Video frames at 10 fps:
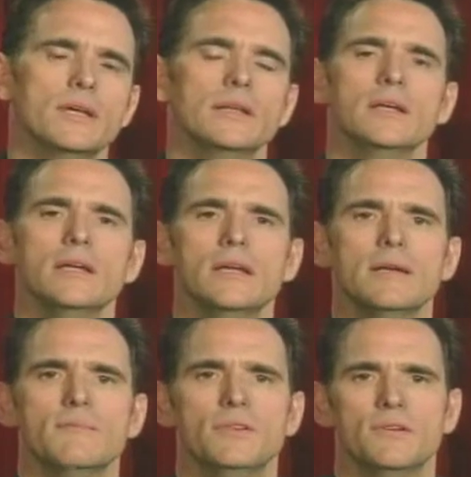it,
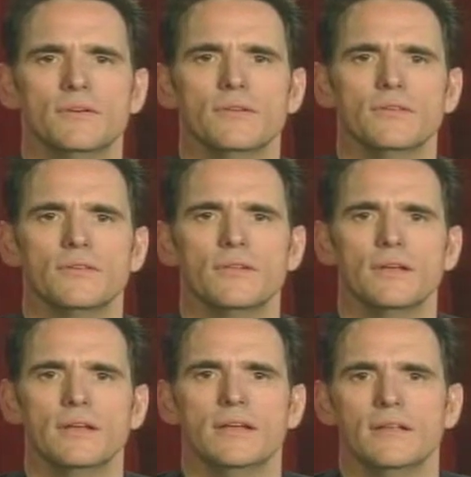because,
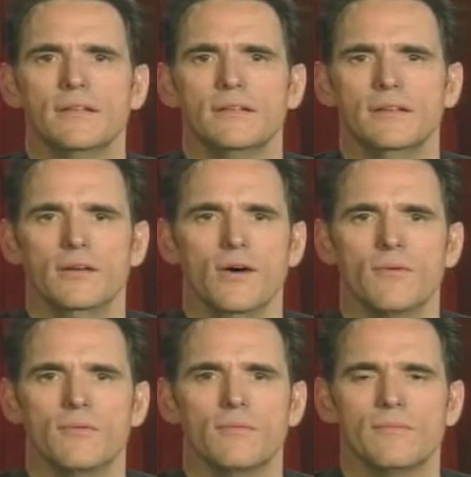
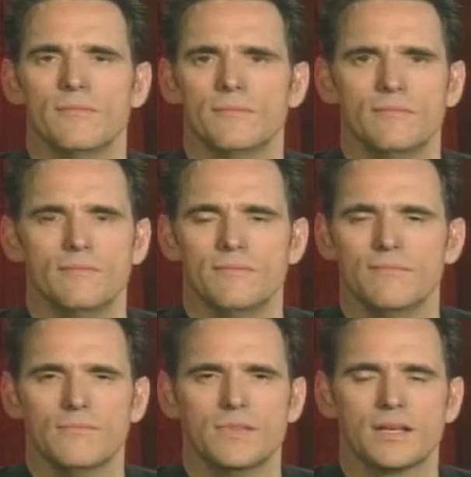
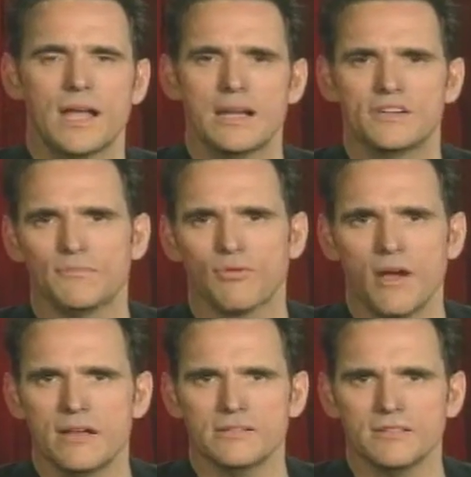the cash and
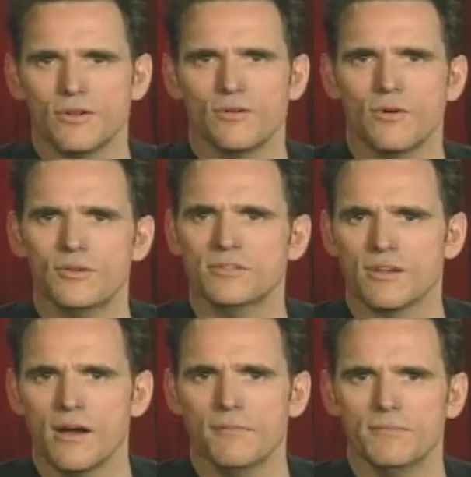prizes don't always
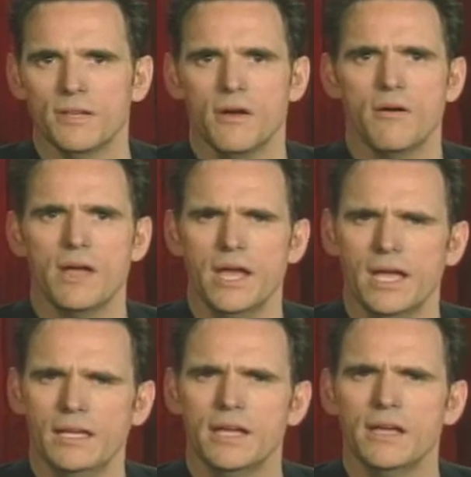come,
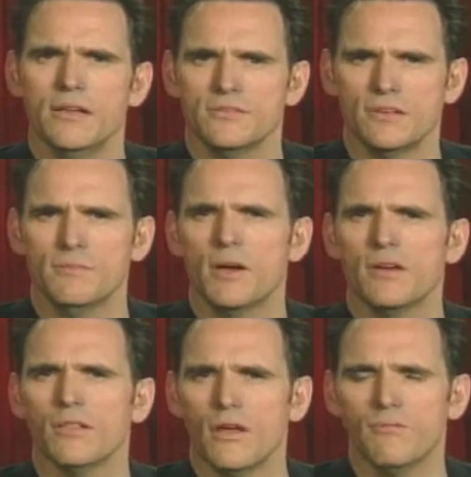and so you
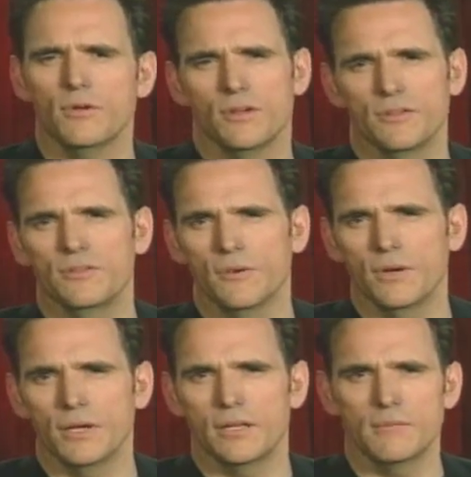better love what you're
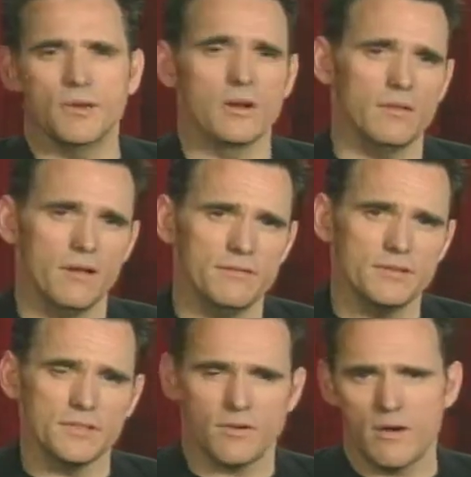doing, and you better love it
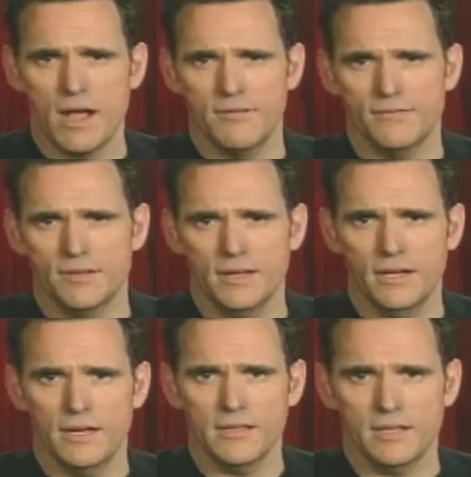as a craft,
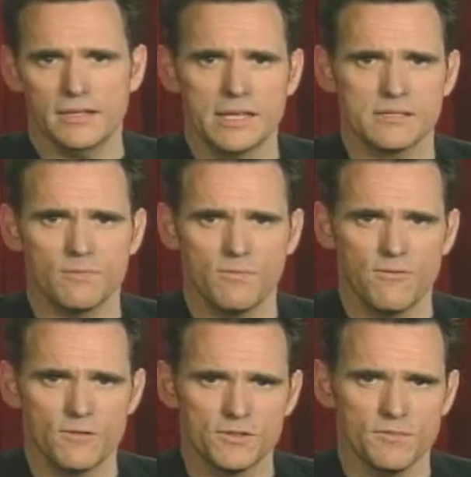and I think that's
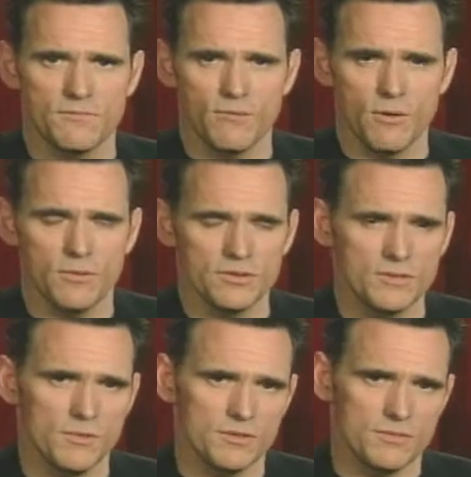first and foremost
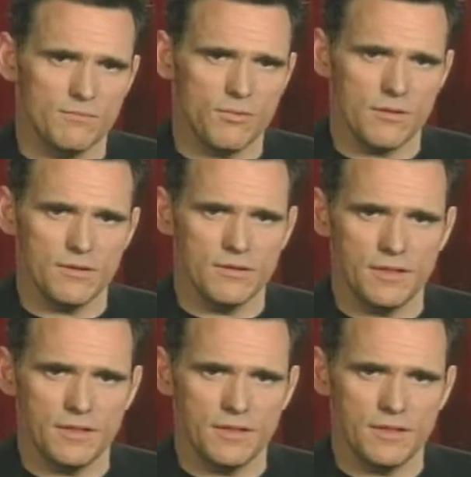the most important